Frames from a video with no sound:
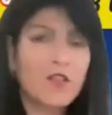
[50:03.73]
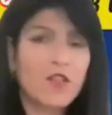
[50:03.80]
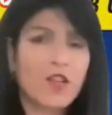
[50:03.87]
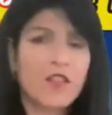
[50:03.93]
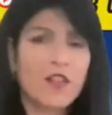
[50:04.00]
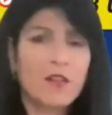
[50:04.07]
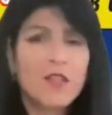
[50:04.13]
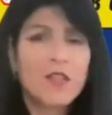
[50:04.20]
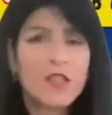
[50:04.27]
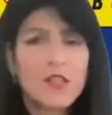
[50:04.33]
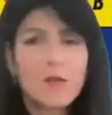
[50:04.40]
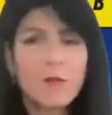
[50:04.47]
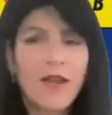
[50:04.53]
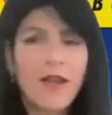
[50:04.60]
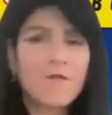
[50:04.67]
look at
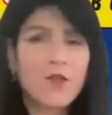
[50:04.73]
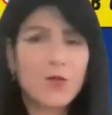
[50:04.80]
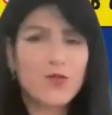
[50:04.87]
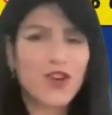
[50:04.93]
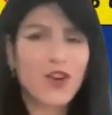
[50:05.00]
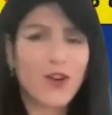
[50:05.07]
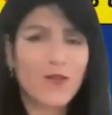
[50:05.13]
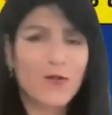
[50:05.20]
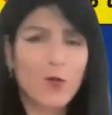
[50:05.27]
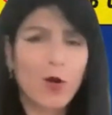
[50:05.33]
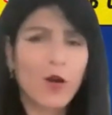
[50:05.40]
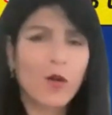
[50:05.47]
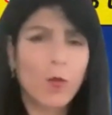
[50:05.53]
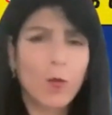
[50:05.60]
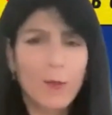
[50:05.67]
my future of
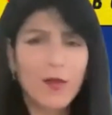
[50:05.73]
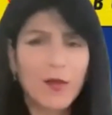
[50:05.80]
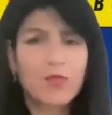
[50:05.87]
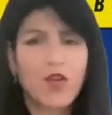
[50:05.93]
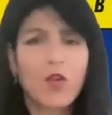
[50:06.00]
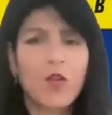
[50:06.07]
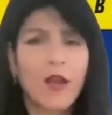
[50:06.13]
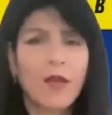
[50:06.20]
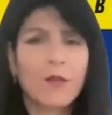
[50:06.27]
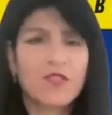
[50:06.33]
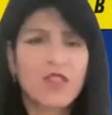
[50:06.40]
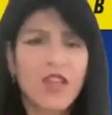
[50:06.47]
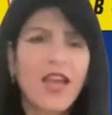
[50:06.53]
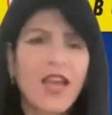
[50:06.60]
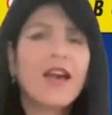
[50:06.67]
Warrior Women programs
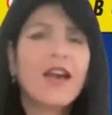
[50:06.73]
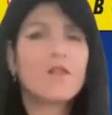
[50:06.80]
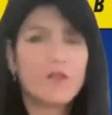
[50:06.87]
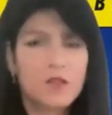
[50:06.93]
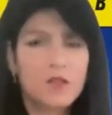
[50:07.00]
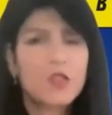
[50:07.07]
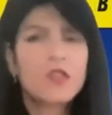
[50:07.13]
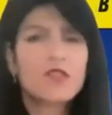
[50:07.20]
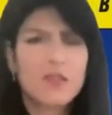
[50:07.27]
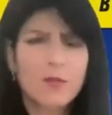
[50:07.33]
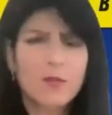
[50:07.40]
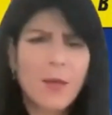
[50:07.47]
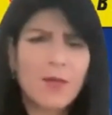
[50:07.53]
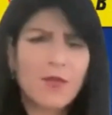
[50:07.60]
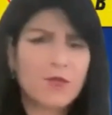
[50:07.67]
to have some
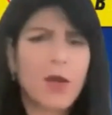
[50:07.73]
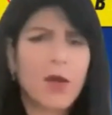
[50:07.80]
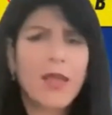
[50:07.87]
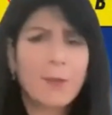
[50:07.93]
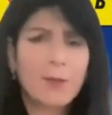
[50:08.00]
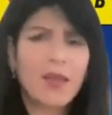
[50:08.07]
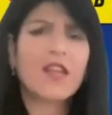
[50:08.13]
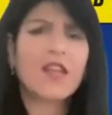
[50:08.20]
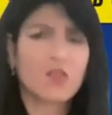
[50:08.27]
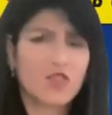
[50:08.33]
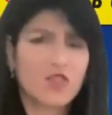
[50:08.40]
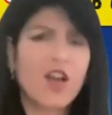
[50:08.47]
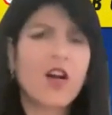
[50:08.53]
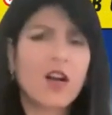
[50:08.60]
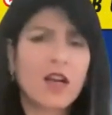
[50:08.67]
type of panel or
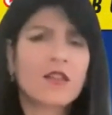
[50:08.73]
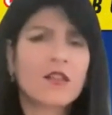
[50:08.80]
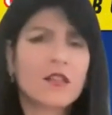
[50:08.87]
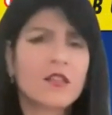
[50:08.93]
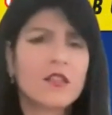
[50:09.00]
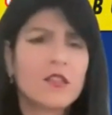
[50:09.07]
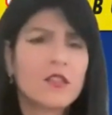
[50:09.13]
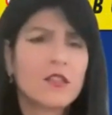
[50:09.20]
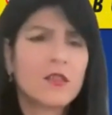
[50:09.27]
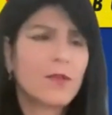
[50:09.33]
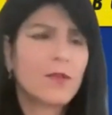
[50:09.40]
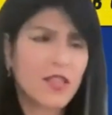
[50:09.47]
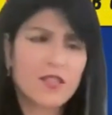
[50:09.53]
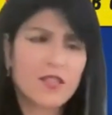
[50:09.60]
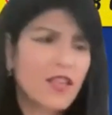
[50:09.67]
talk,
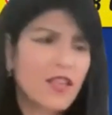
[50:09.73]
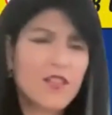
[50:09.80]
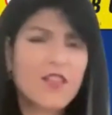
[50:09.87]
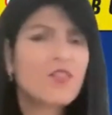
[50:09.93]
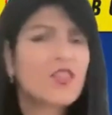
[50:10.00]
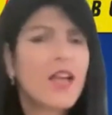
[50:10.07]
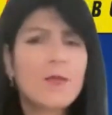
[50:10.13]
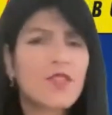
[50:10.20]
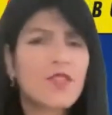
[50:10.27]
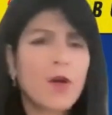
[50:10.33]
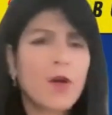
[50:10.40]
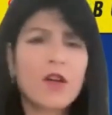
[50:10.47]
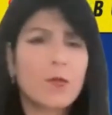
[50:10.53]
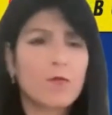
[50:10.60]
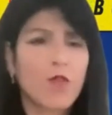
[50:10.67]
because this comes
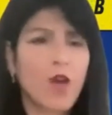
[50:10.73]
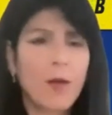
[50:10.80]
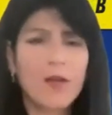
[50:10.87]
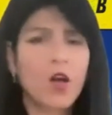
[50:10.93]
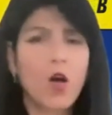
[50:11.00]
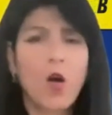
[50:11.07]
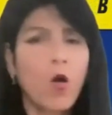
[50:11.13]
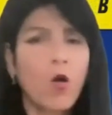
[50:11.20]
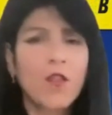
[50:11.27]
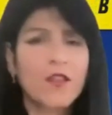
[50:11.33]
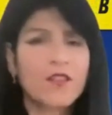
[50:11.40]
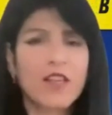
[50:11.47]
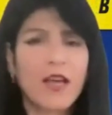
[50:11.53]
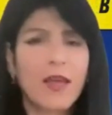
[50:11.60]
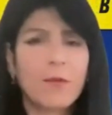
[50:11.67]
up, Robin, all the
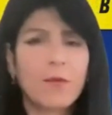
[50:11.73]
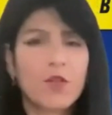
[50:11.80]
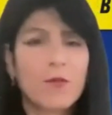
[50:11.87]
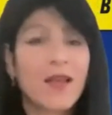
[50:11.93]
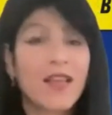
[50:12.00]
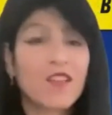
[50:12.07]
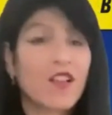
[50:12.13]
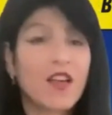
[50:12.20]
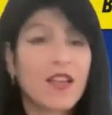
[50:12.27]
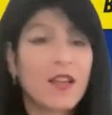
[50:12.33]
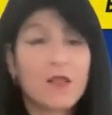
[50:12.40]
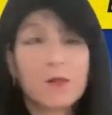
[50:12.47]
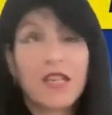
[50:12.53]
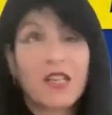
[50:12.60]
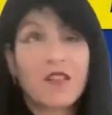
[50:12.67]
time with my
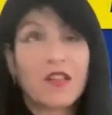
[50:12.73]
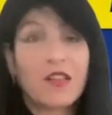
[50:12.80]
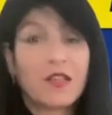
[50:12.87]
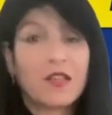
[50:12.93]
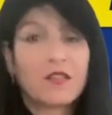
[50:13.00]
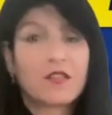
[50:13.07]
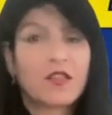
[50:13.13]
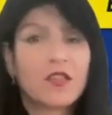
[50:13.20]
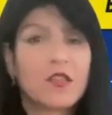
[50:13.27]
clients.